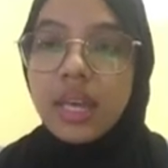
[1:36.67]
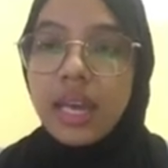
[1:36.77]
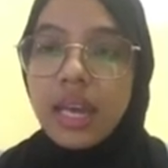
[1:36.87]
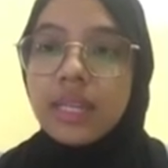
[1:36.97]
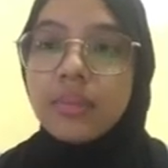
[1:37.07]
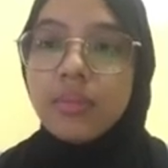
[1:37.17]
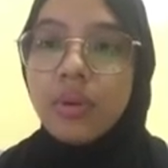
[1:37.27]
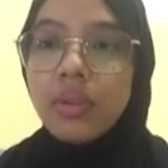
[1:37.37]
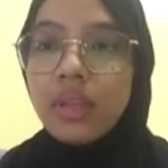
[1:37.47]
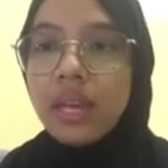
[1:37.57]
at more
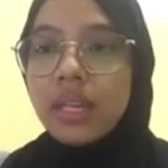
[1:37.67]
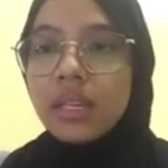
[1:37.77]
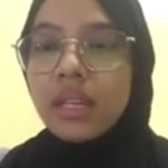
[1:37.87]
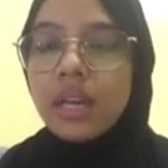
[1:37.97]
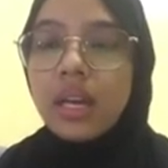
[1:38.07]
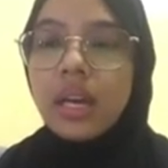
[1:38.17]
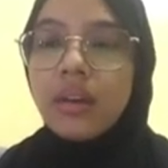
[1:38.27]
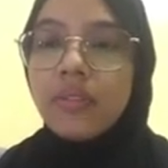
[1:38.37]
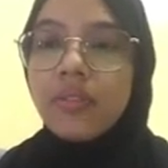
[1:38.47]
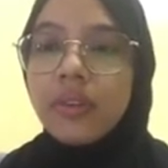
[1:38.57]
than
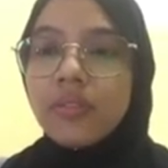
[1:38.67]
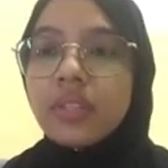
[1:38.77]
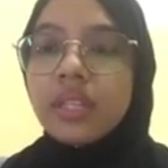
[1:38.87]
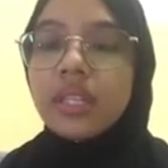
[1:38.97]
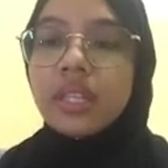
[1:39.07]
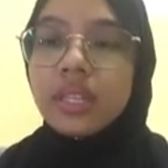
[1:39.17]
50